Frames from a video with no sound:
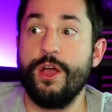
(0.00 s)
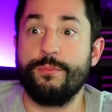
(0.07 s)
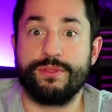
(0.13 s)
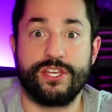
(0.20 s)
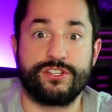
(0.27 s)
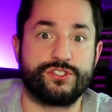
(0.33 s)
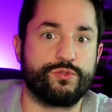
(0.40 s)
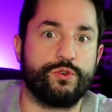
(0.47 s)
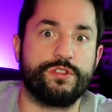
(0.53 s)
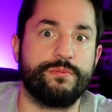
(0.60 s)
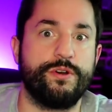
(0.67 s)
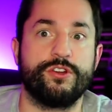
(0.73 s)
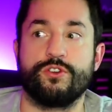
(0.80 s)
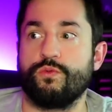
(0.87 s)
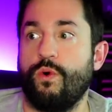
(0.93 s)
but they store
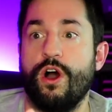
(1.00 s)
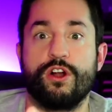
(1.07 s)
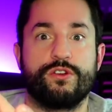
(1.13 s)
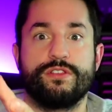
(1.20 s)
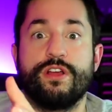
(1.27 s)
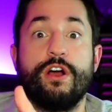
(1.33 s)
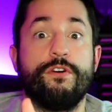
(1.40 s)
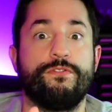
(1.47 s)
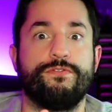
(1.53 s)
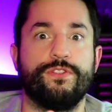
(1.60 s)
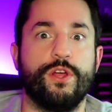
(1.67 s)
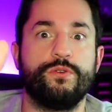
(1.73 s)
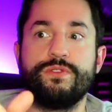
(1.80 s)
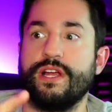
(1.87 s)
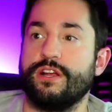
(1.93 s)
them underwater and they all
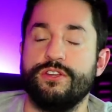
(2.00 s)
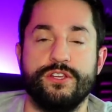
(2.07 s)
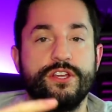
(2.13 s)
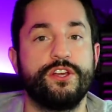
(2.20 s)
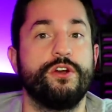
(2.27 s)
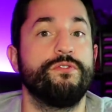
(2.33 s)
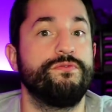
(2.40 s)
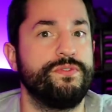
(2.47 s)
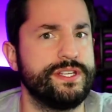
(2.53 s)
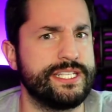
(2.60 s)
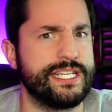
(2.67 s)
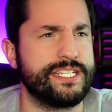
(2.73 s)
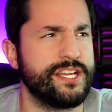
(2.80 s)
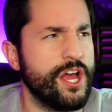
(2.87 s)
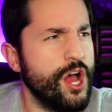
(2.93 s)
float there and you can go
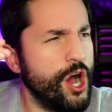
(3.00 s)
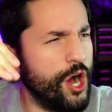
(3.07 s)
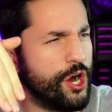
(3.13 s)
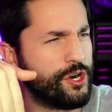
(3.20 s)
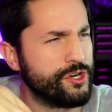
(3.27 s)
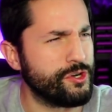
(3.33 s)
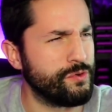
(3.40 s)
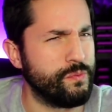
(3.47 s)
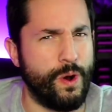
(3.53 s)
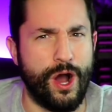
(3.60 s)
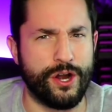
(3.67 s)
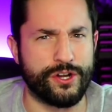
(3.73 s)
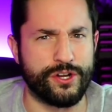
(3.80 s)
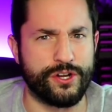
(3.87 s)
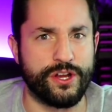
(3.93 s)
visit
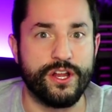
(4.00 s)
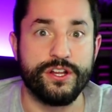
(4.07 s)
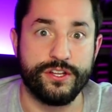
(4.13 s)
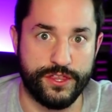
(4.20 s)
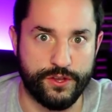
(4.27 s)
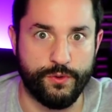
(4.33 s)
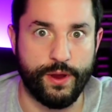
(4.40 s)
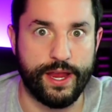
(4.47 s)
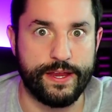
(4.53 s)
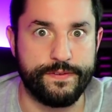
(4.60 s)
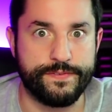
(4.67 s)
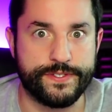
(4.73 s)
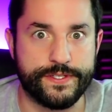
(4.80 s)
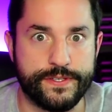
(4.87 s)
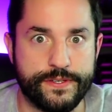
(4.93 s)
underwater the graves?